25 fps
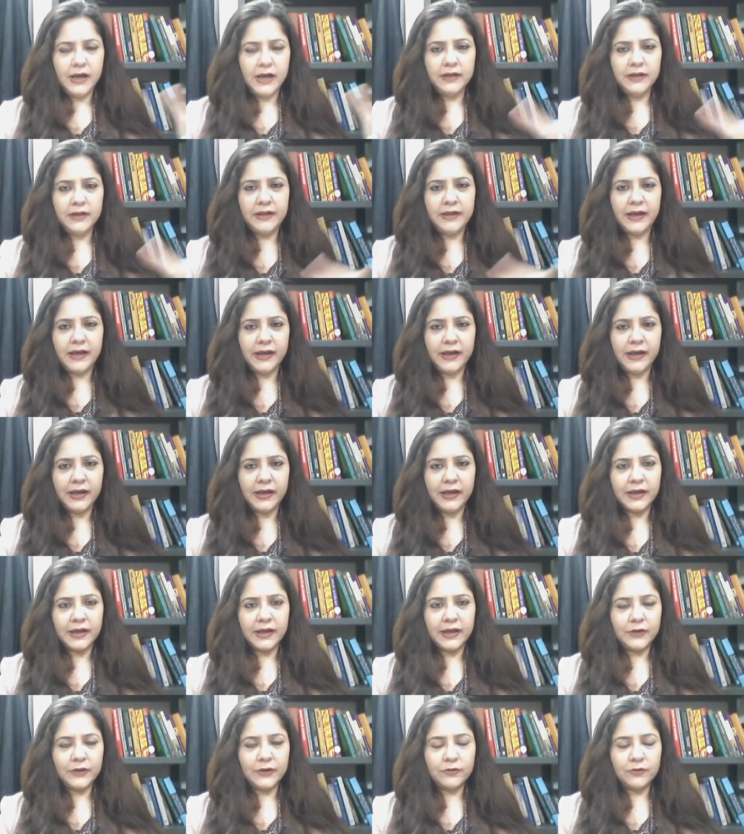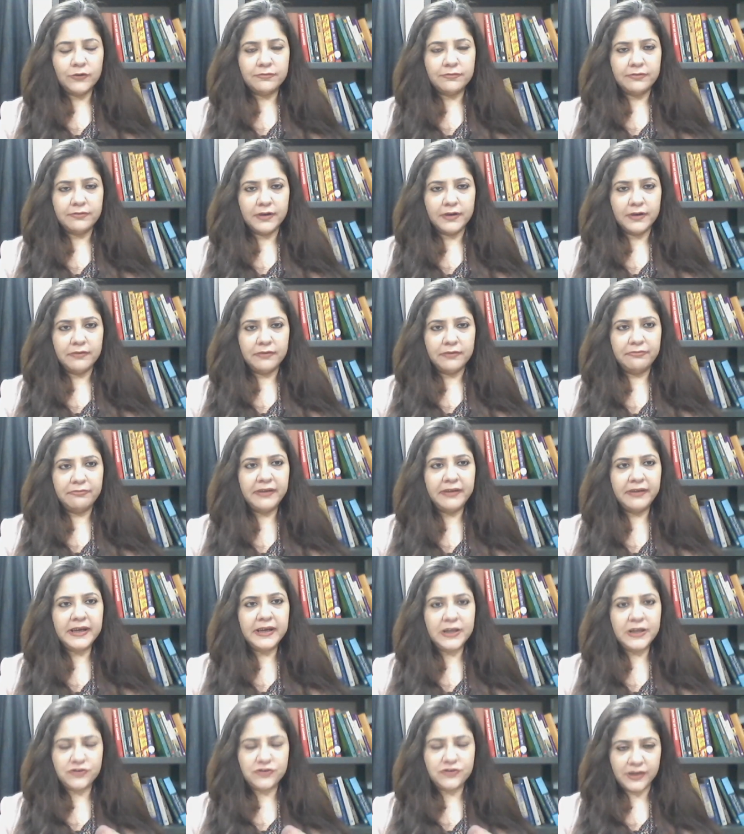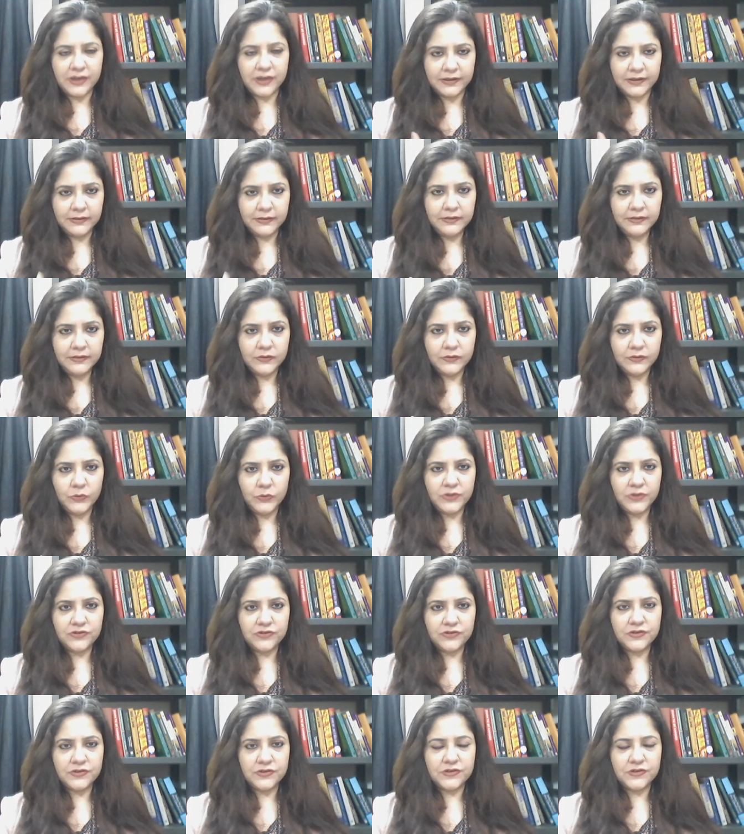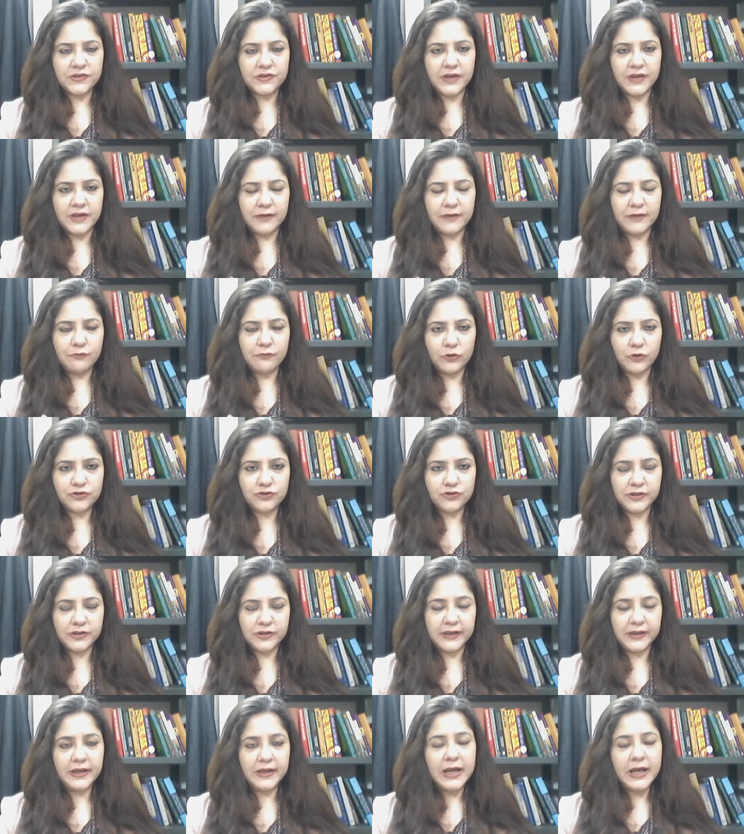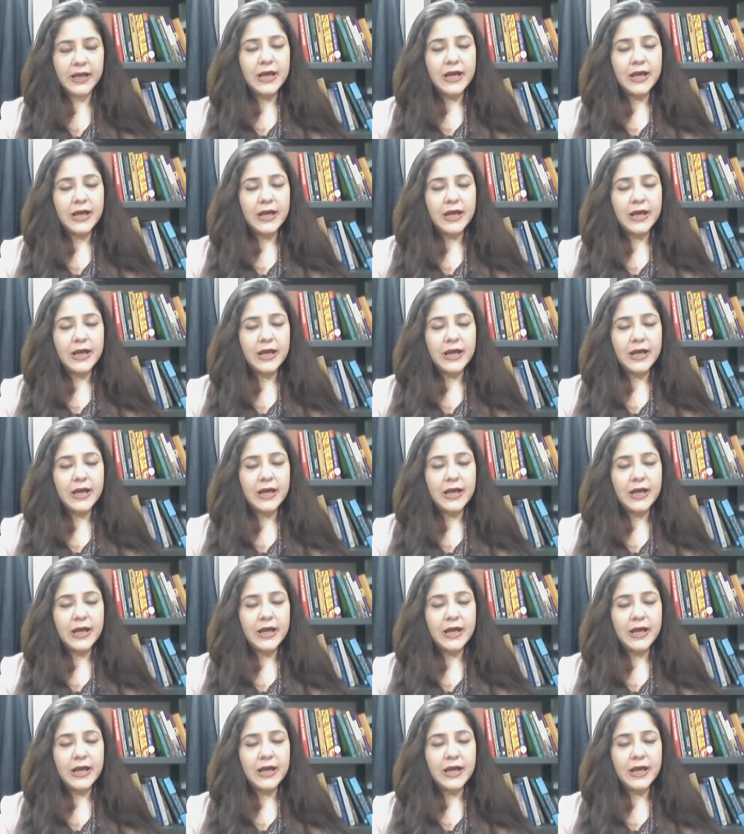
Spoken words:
they kind of feed each other, which is unfortunate.